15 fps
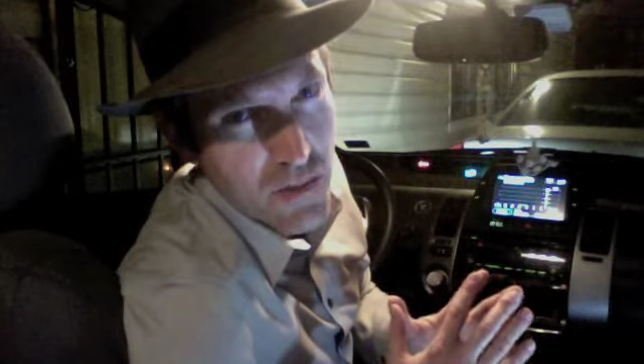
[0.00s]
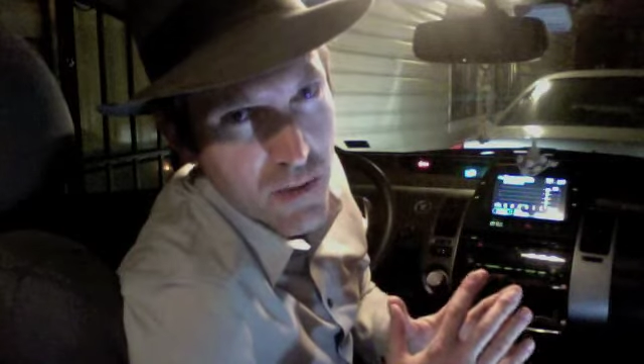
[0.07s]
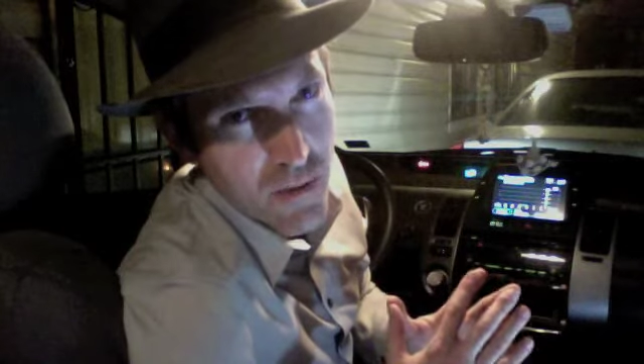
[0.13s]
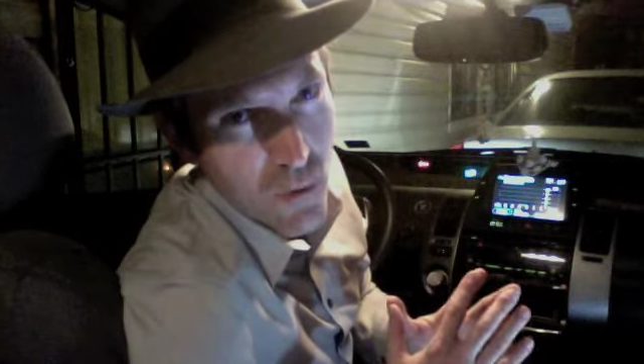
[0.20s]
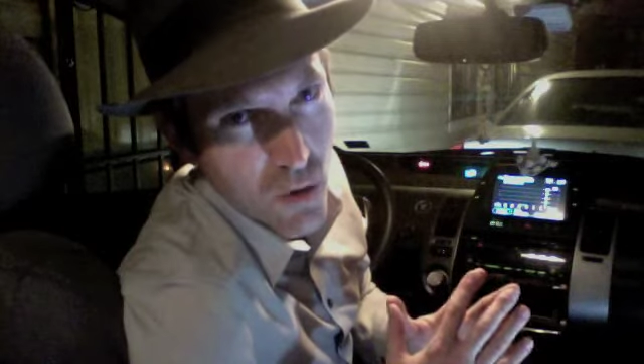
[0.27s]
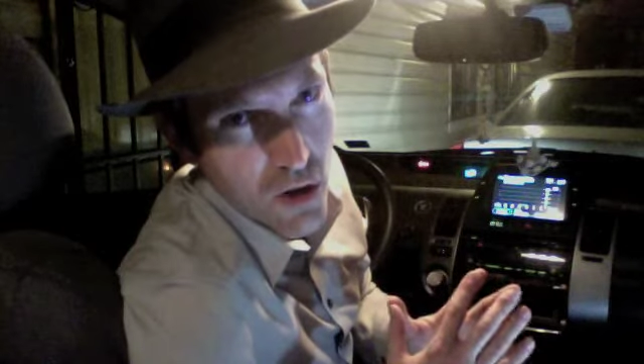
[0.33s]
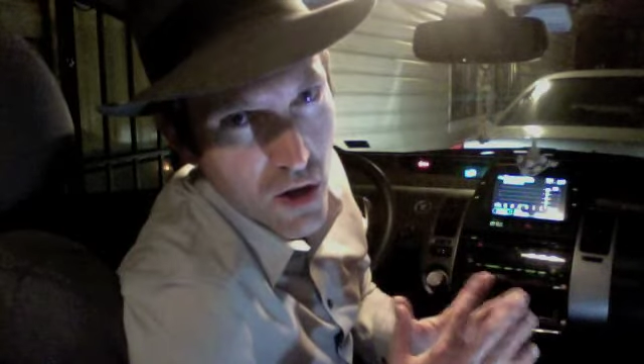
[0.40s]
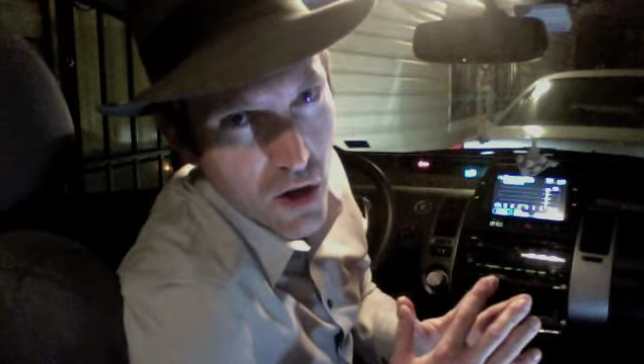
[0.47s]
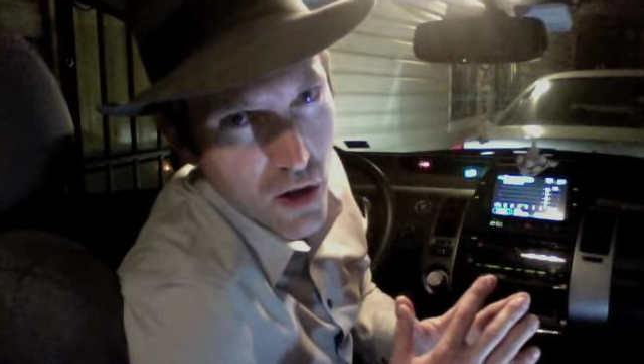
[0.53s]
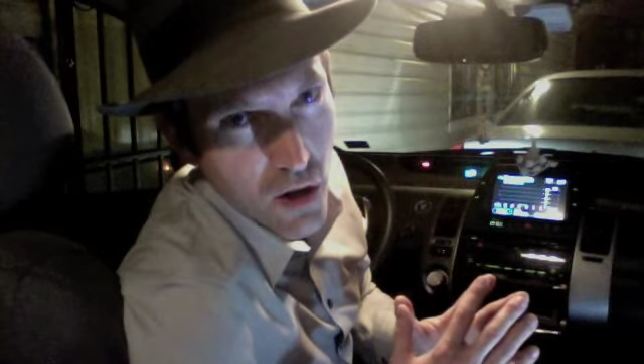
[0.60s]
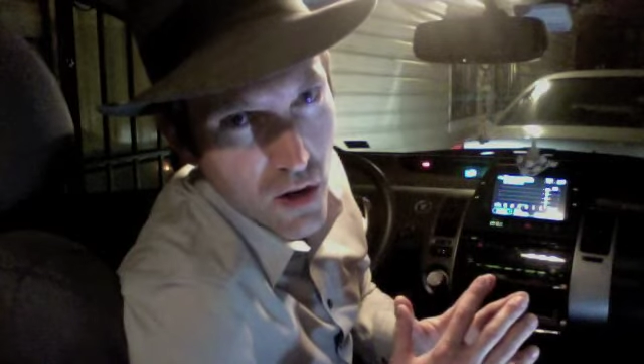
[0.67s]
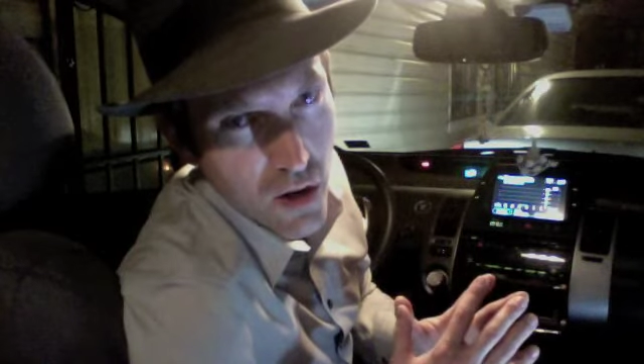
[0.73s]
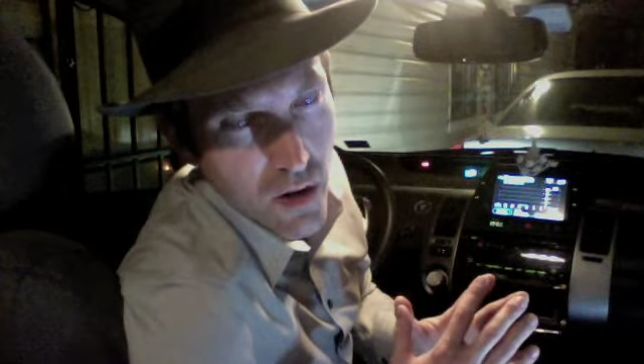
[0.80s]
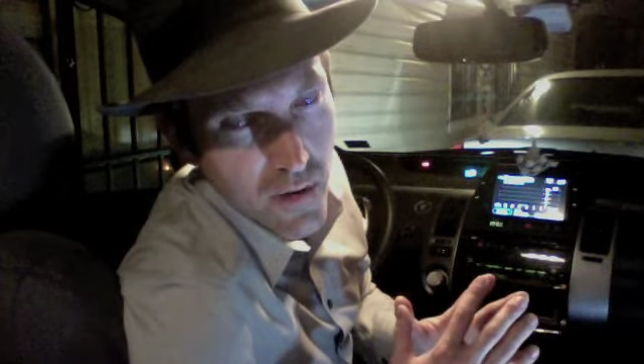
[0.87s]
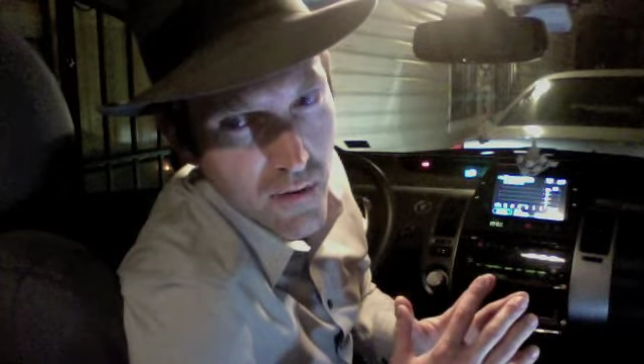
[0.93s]
before
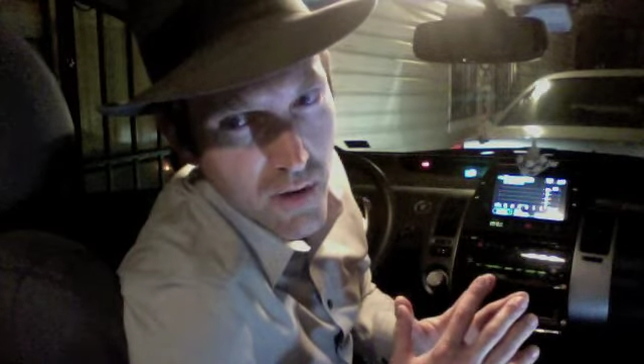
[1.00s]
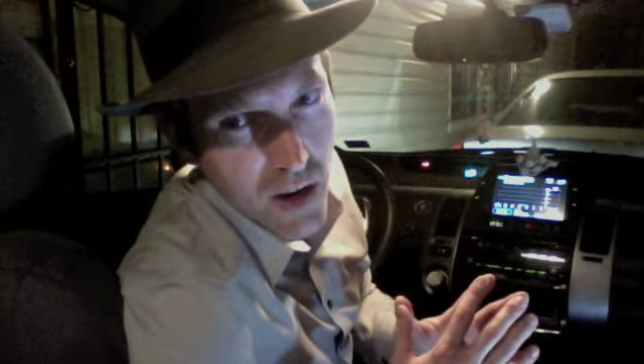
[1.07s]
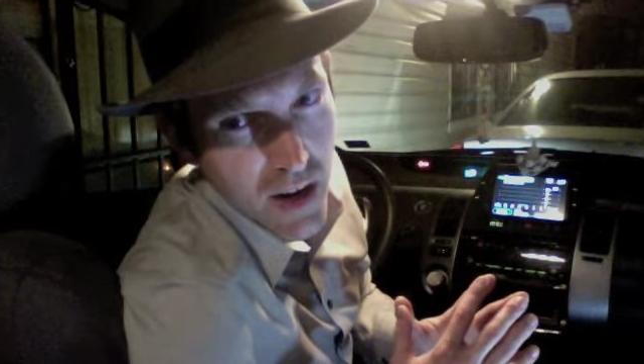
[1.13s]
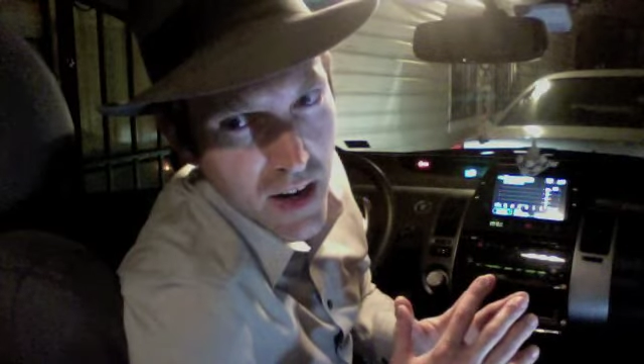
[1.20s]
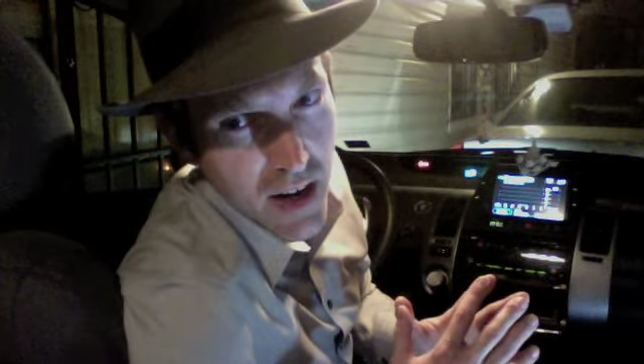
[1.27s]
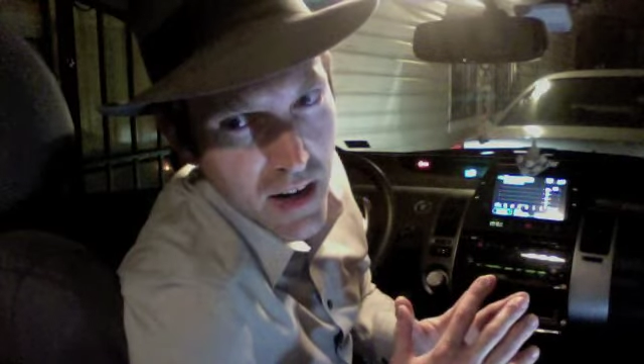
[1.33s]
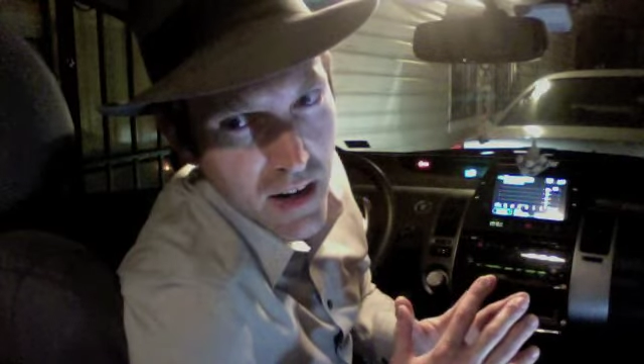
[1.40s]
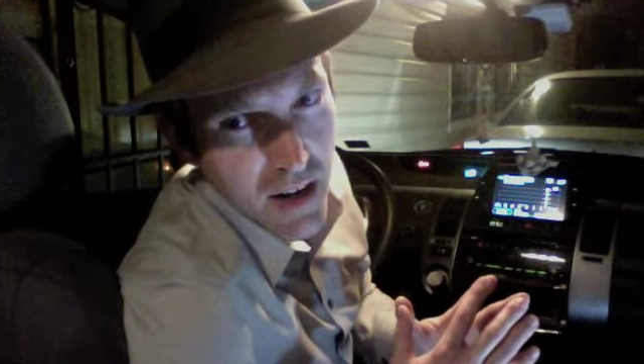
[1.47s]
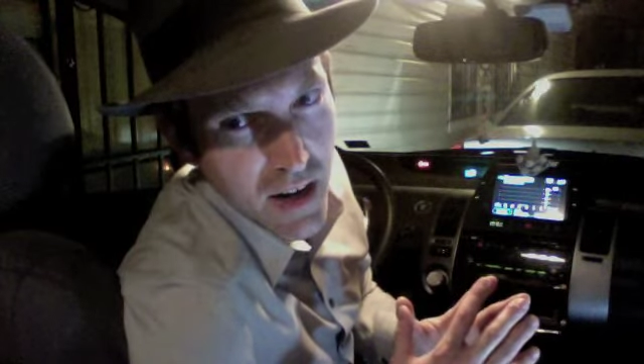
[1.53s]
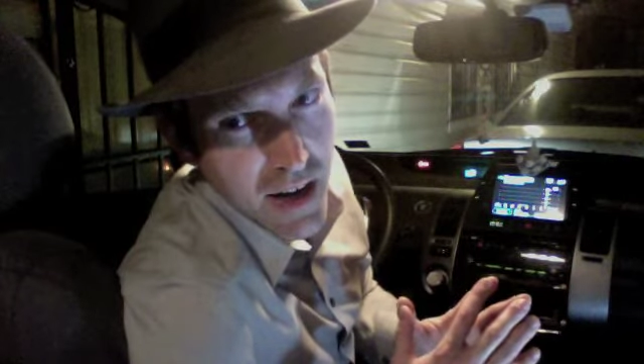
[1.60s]
dawn on Friday